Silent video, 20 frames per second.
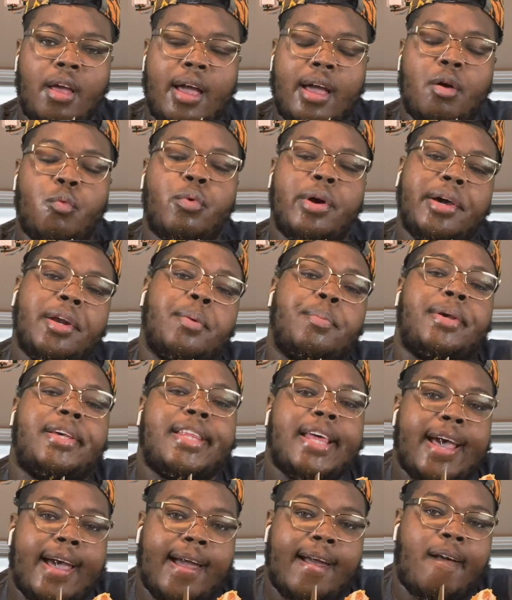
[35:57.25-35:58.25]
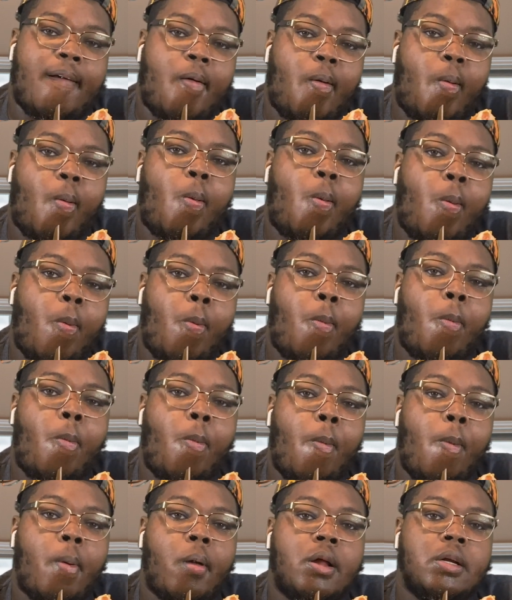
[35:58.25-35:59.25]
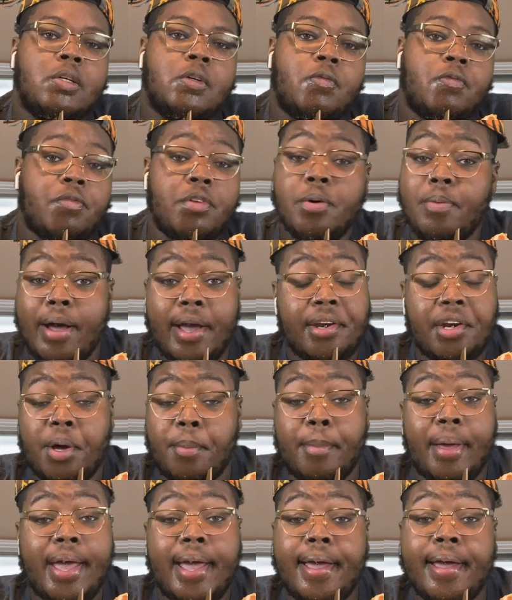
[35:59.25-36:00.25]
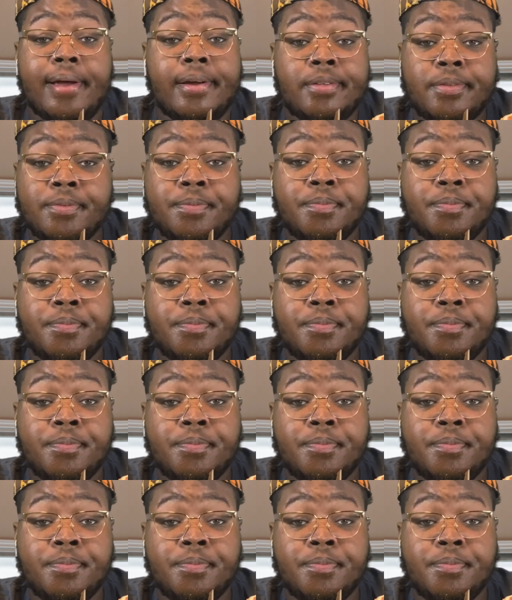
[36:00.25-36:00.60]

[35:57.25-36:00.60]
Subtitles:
Riddle me that. You ain't no man.